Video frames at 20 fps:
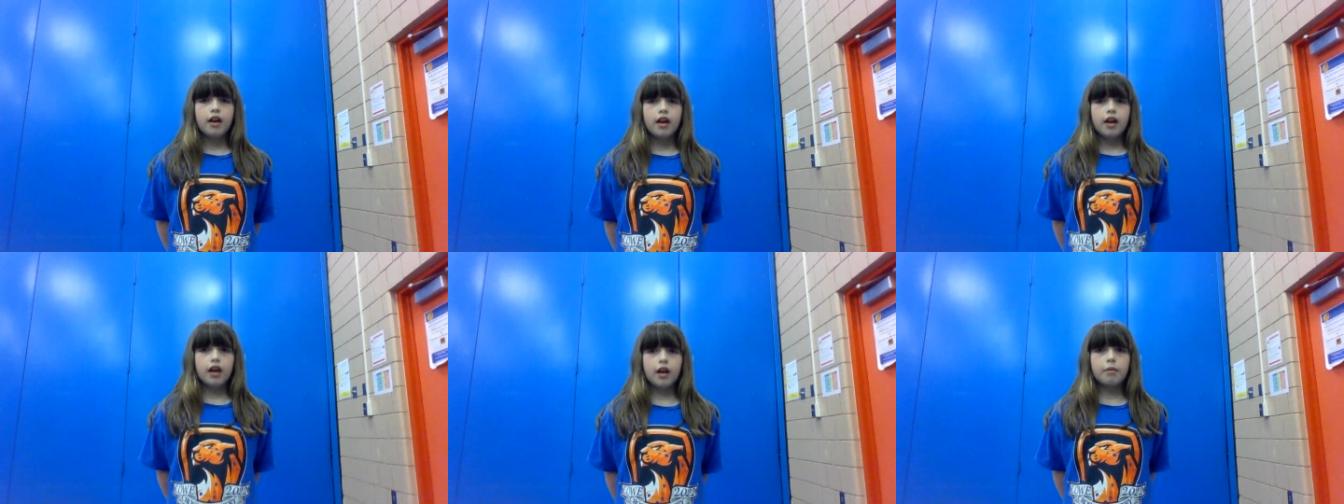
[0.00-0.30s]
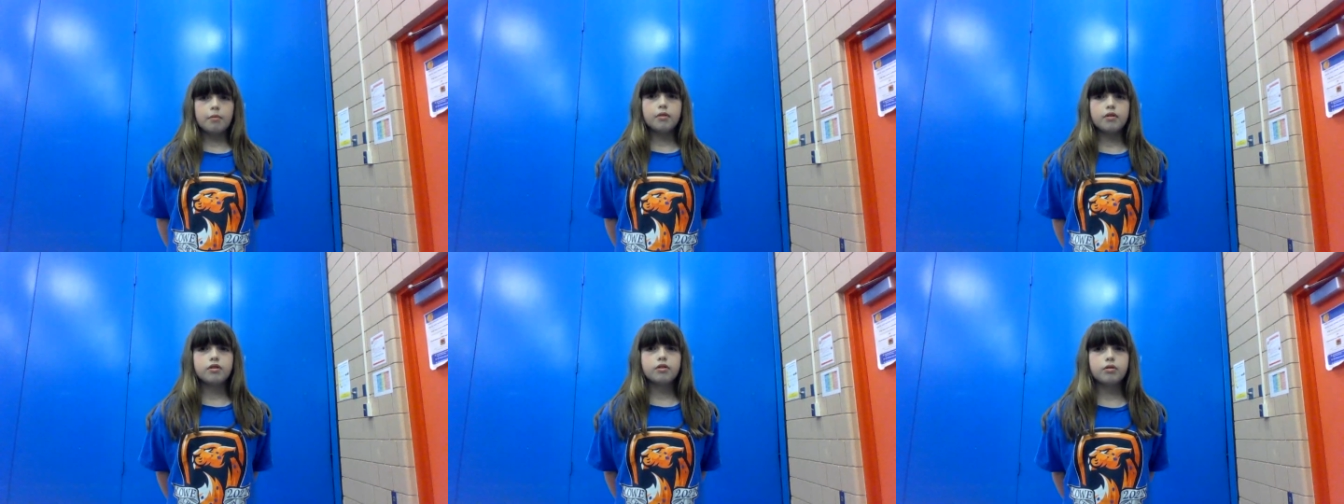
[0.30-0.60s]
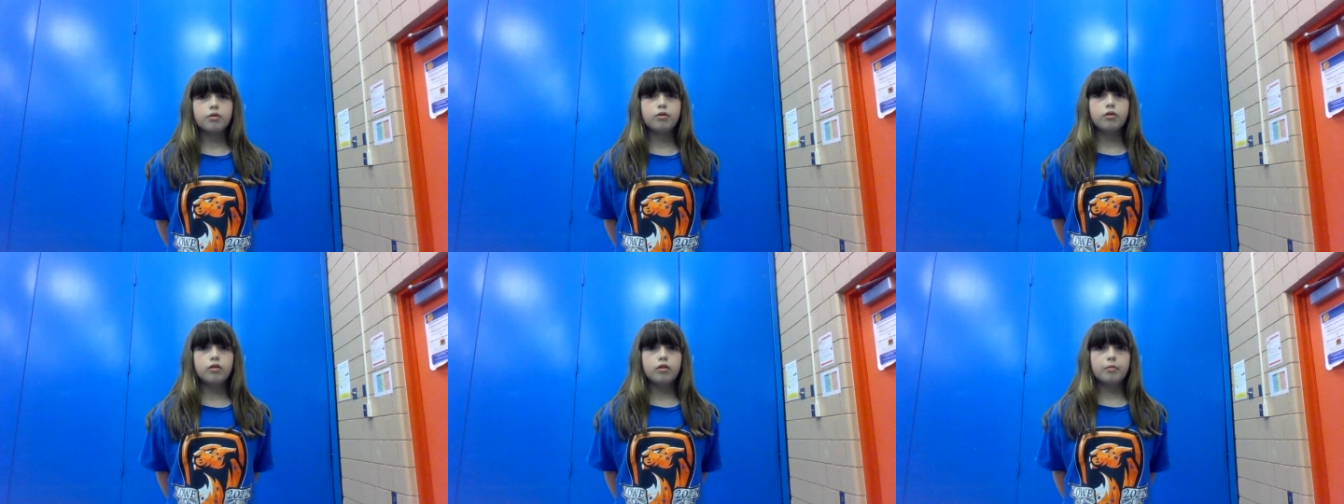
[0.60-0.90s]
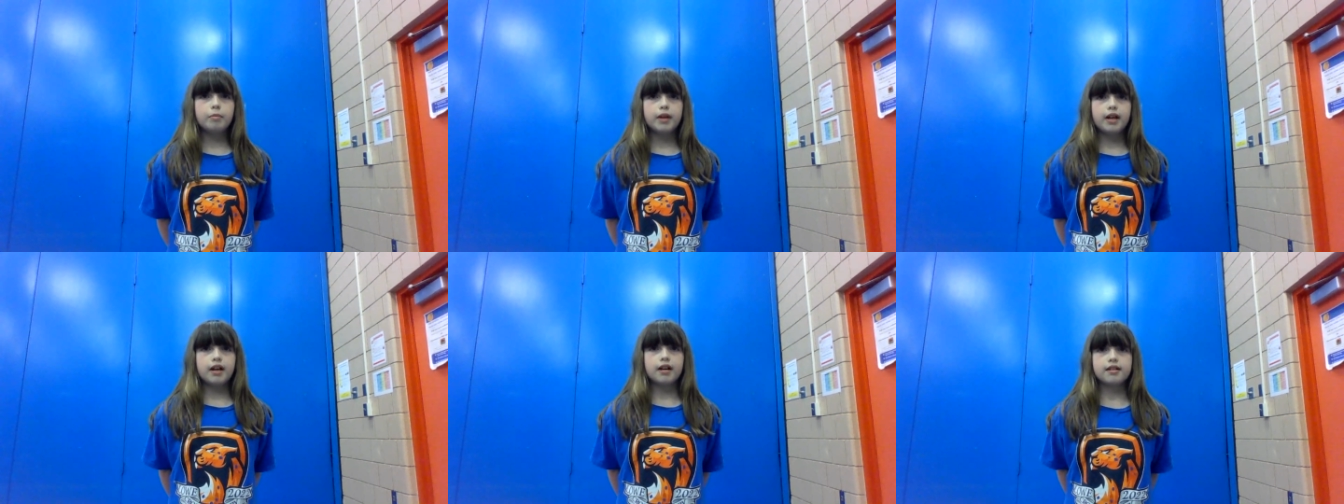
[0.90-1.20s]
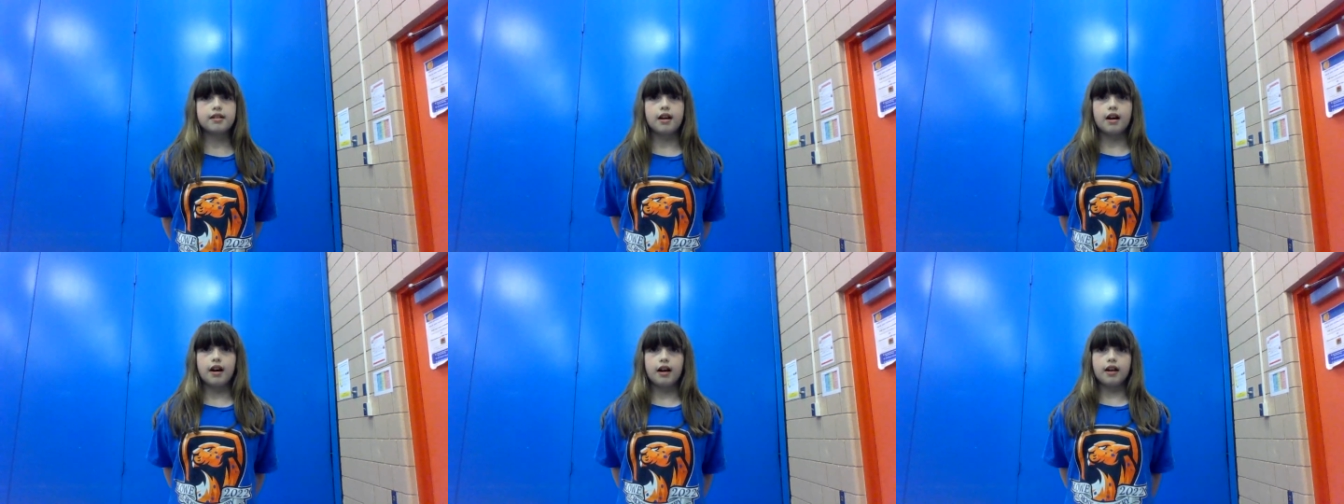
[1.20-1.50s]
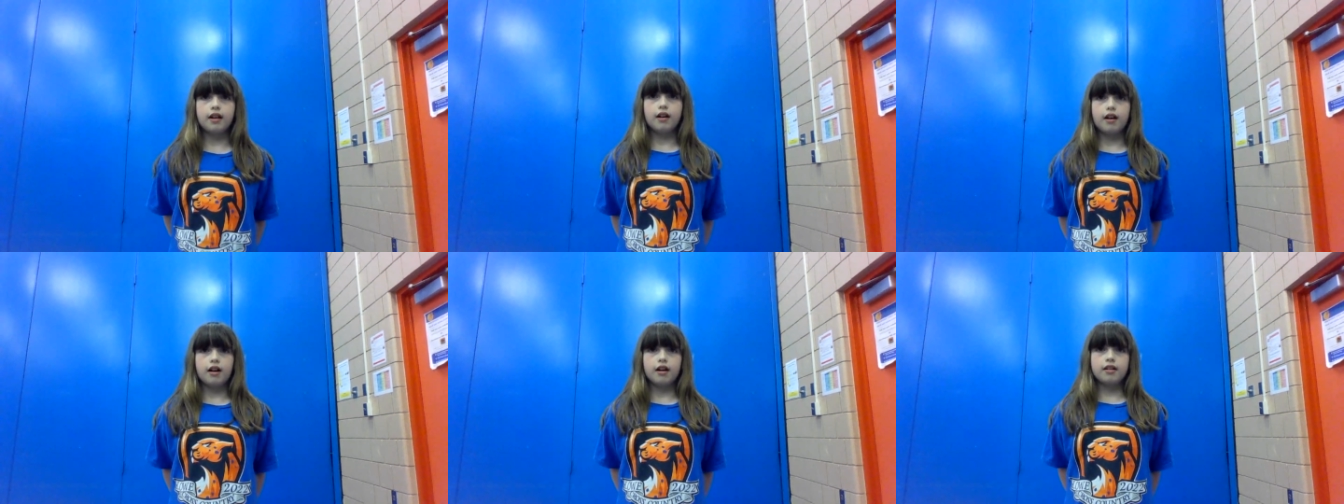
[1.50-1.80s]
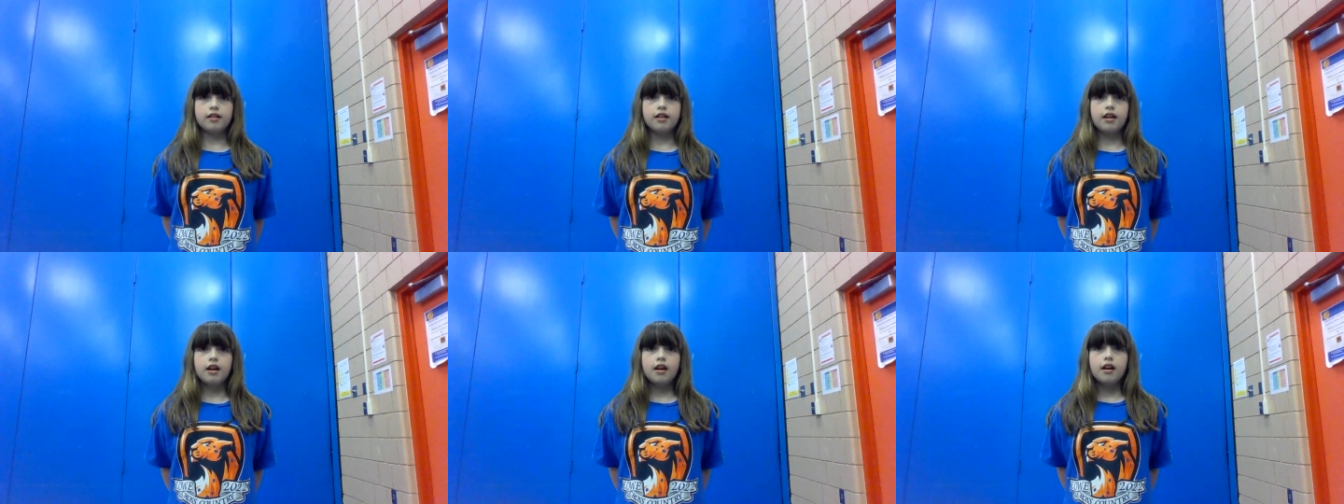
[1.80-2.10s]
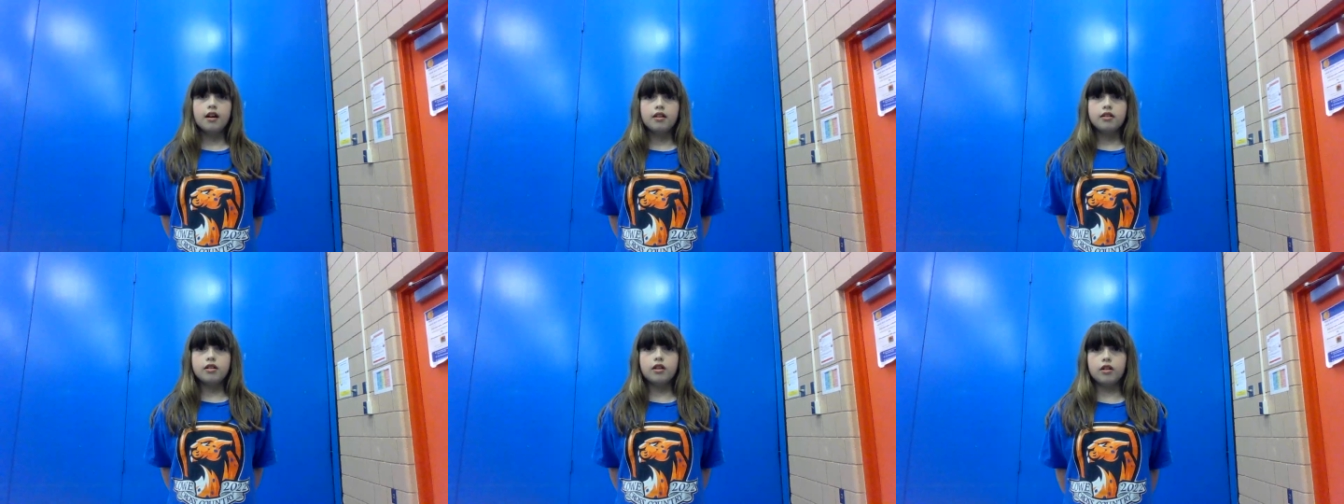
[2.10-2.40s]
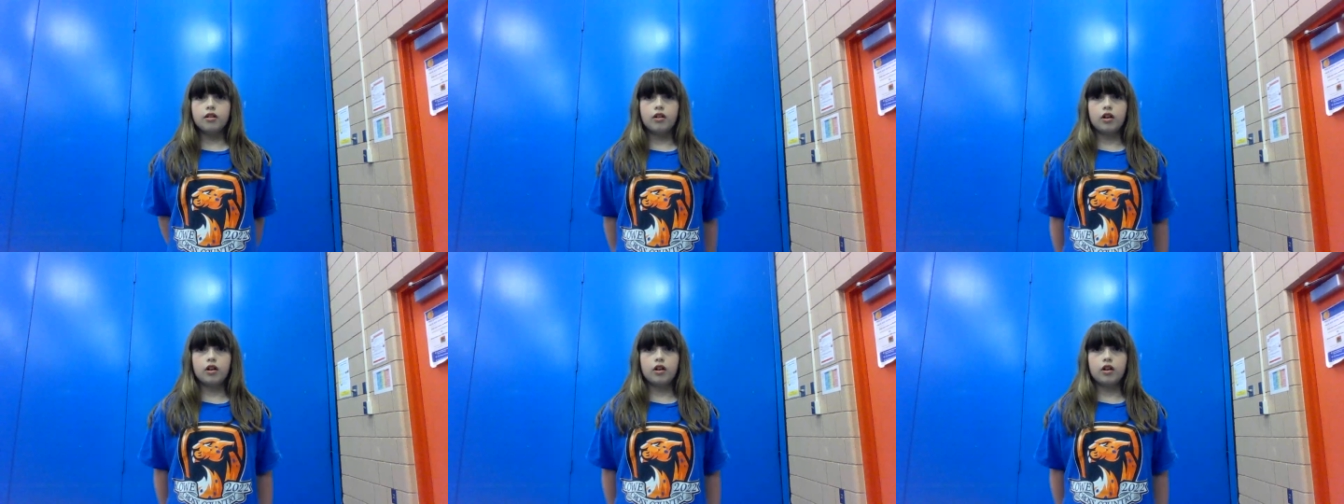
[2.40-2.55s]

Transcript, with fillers: It was cool because I got to